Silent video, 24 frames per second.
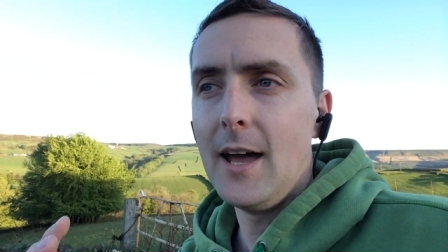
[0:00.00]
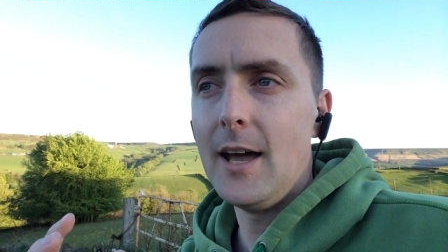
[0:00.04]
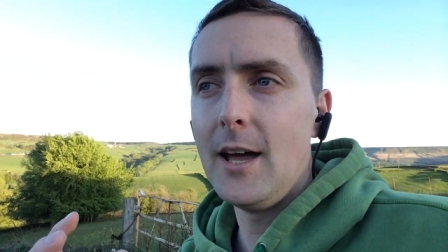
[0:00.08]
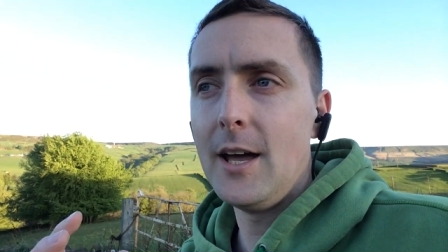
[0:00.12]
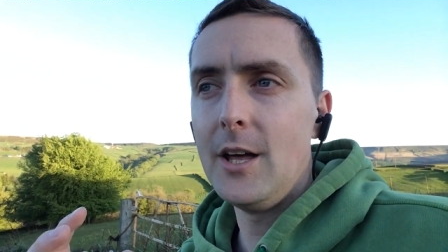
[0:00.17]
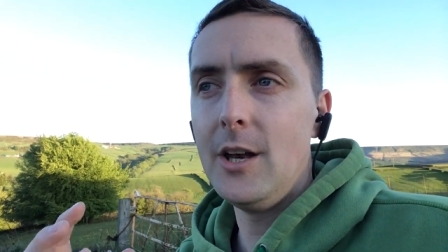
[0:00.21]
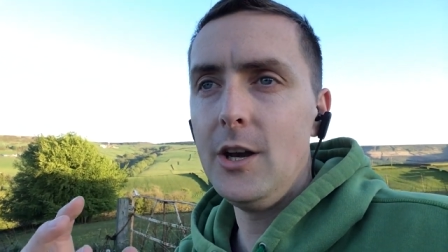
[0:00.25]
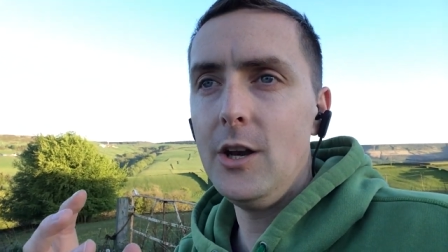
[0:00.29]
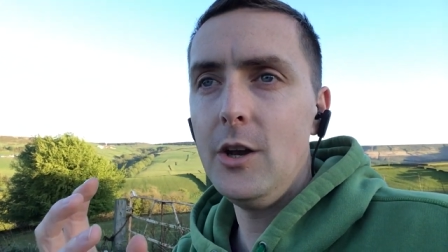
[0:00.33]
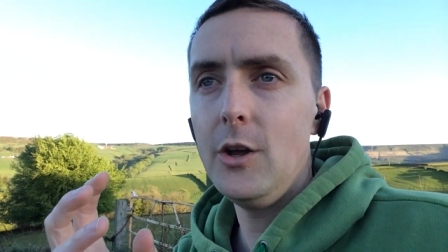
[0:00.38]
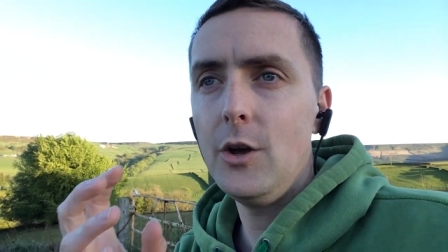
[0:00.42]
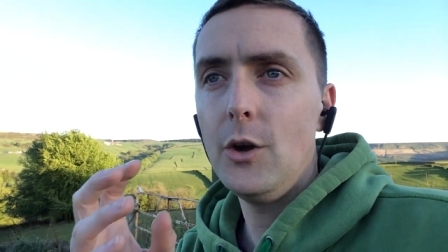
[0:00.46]

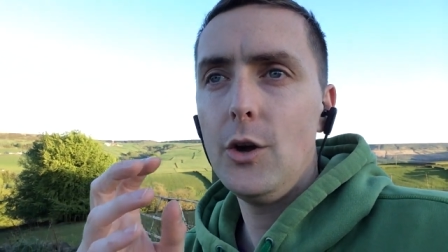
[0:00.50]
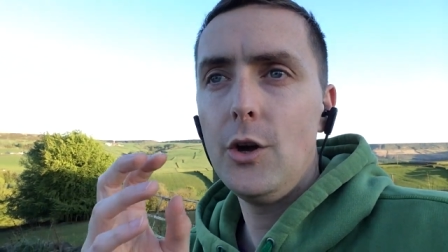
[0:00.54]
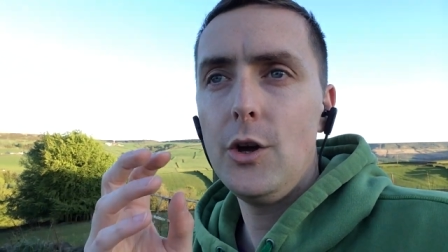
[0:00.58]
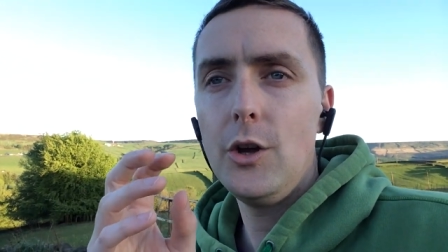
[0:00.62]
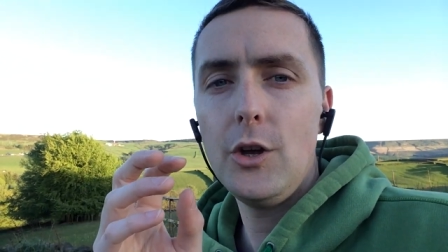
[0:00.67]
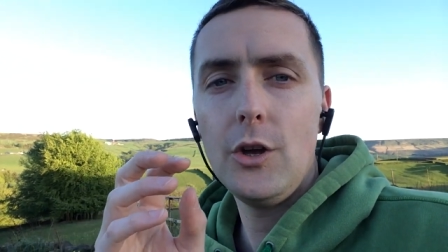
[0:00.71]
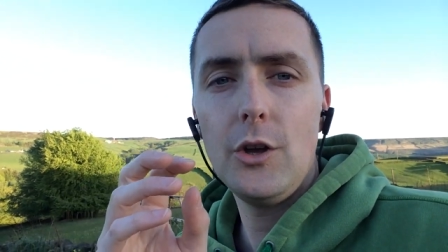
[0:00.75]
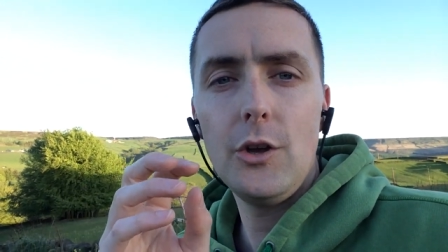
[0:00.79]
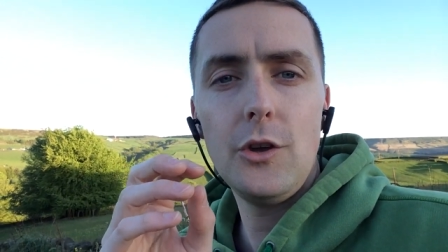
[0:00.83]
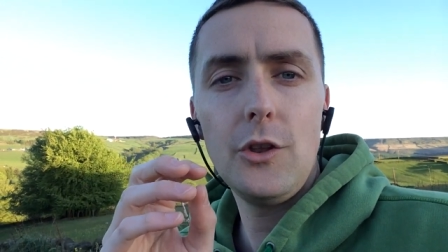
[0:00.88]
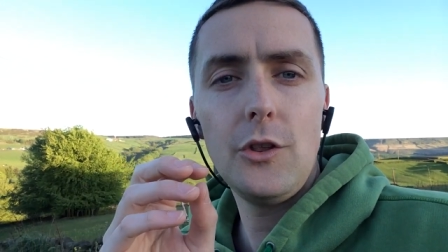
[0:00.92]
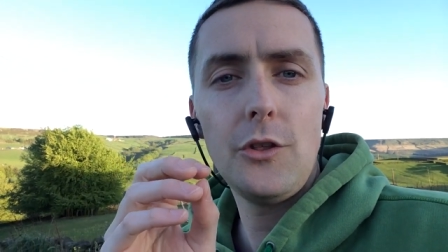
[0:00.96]

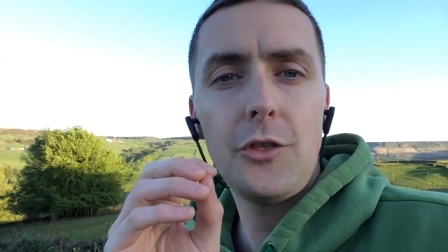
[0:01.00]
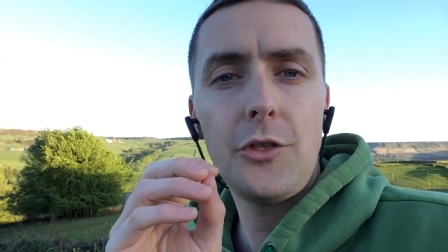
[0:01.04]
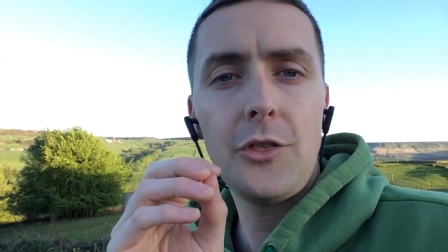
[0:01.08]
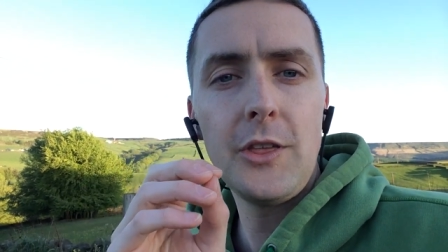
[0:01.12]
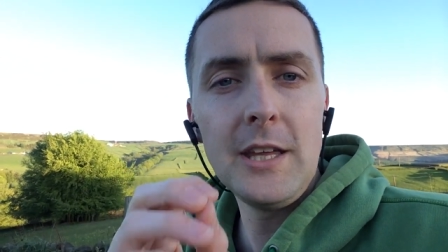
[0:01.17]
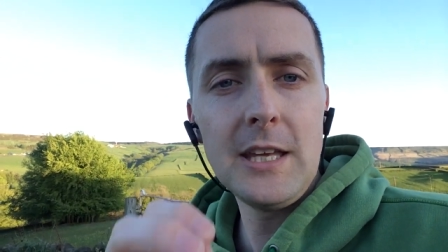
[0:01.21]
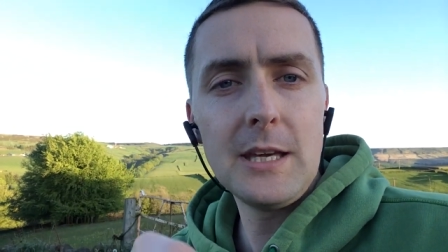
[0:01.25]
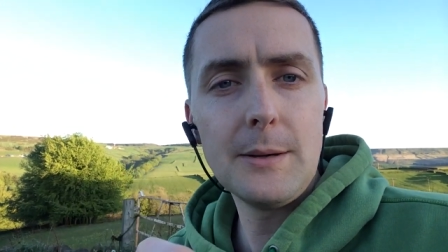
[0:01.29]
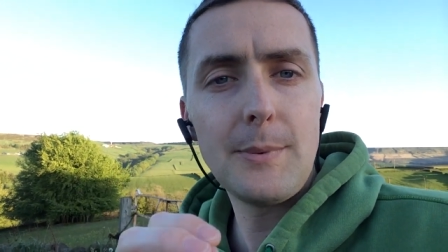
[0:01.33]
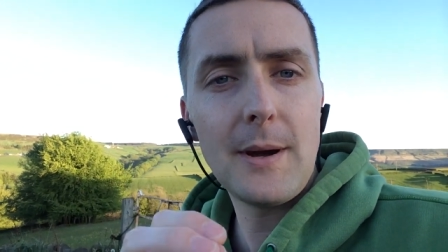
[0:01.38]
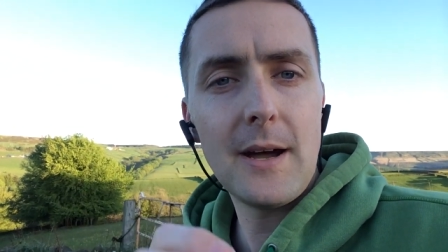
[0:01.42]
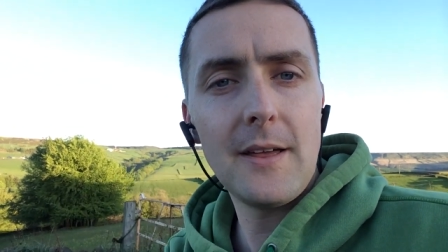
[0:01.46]
And
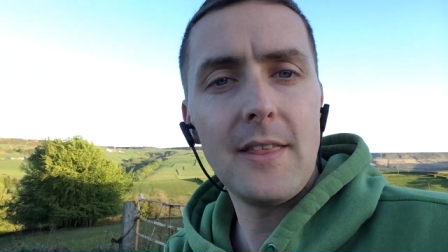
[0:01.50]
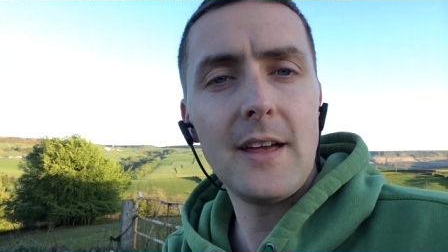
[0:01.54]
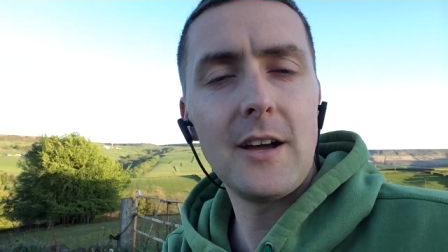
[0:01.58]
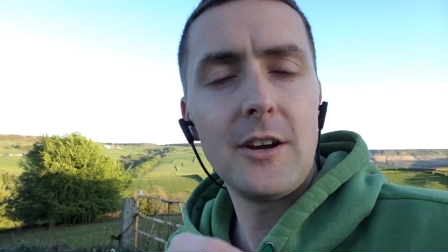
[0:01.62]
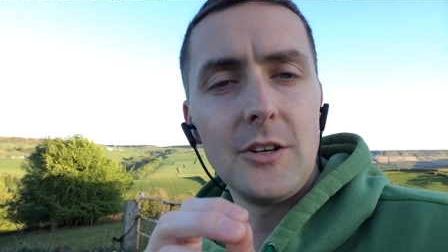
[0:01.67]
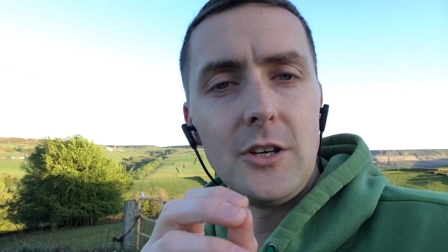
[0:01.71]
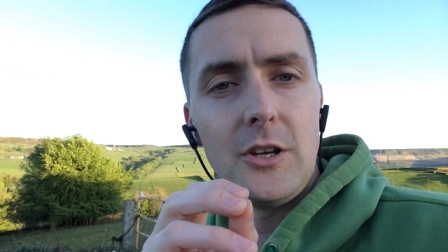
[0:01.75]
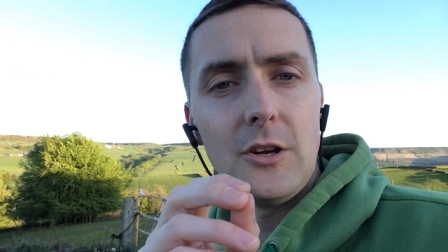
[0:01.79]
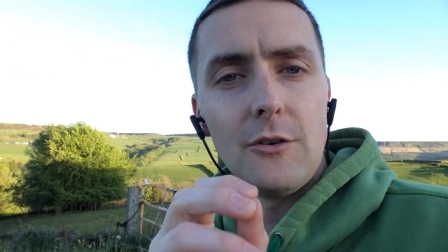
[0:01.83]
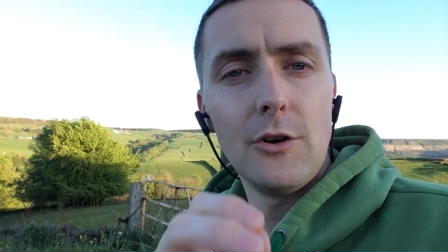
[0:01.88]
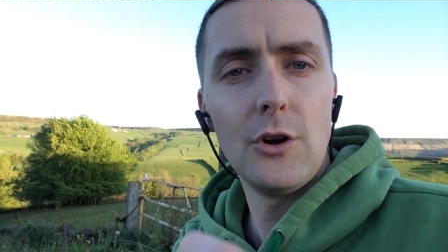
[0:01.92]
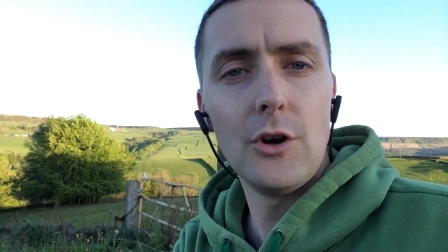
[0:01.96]
think about that
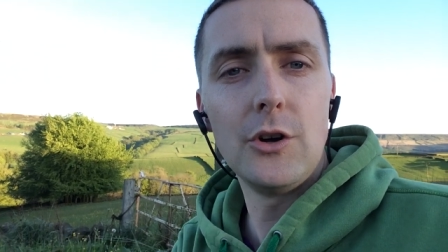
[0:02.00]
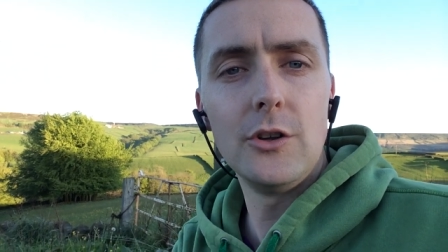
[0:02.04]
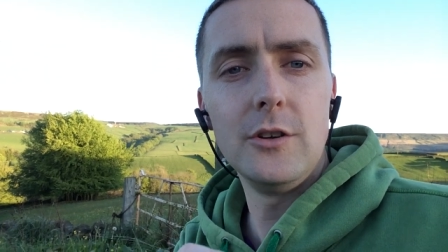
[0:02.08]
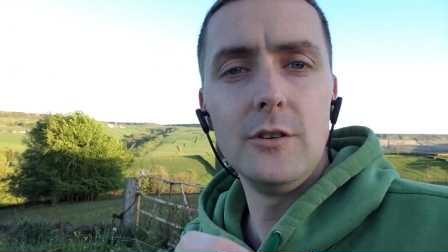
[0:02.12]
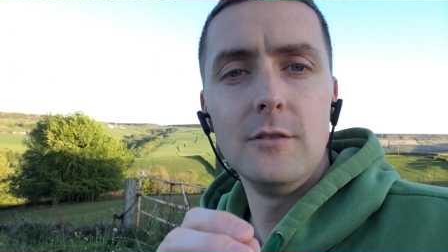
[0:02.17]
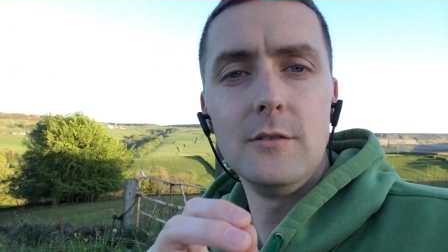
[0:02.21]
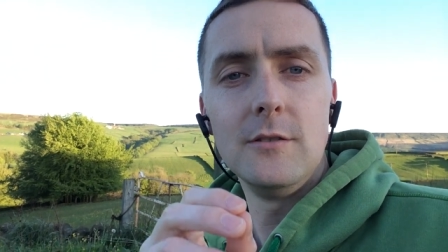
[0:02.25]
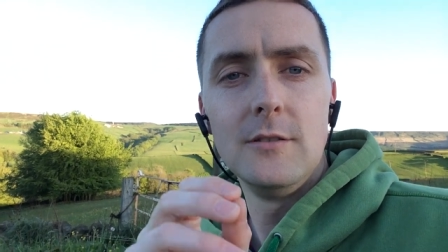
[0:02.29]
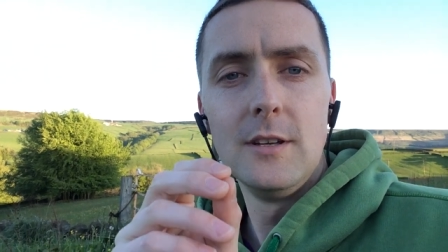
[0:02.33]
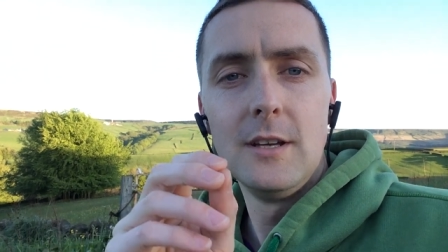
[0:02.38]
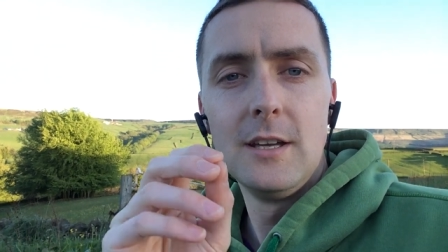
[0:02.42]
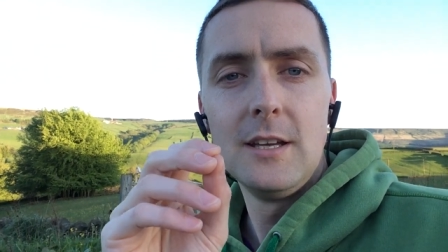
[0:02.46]
on your
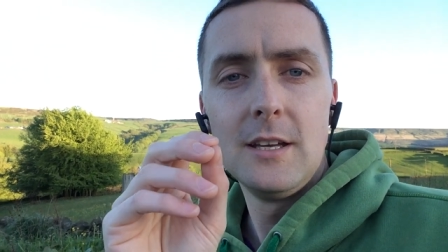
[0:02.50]
own